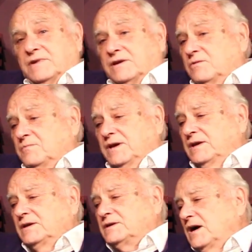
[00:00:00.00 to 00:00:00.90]
It can be
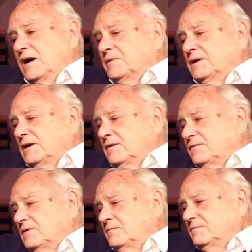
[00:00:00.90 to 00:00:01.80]
any time ago,
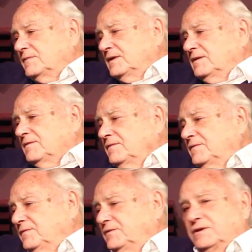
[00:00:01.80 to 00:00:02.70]
from
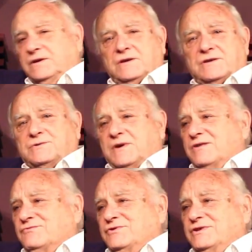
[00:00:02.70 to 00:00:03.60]
50 years to
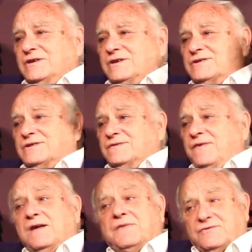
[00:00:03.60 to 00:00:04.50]
100 years to
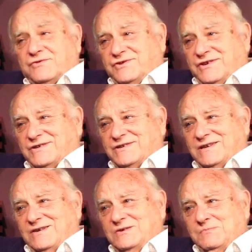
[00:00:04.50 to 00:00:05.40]
500 years
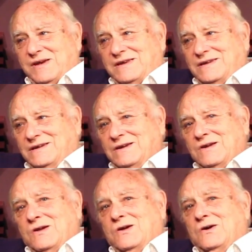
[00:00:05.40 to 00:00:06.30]
ago, depending
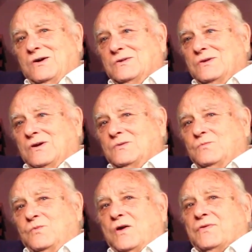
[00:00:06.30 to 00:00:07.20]

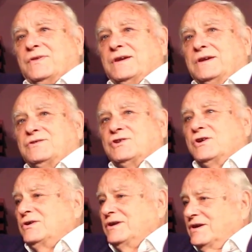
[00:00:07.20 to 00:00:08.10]
on what the
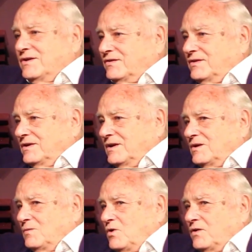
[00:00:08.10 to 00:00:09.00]
journey is
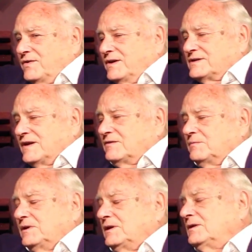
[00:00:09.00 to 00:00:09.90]
and what things have
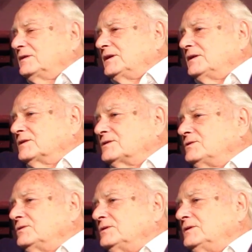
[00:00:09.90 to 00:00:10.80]
to be learned and
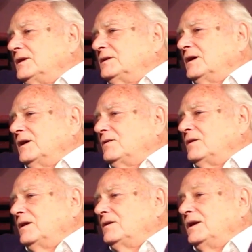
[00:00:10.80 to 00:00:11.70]
understood
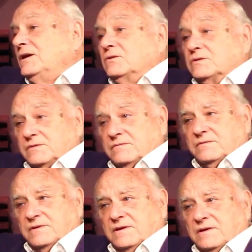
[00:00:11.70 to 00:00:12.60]
and healed,
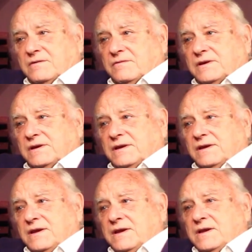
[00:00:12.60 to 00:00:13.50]

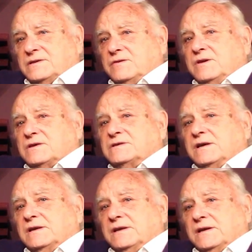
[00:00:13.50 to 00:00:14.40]
really. So yes,
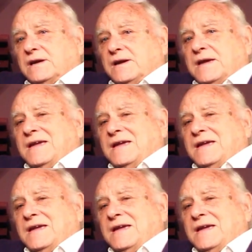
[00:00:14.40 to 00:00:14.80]
certainly.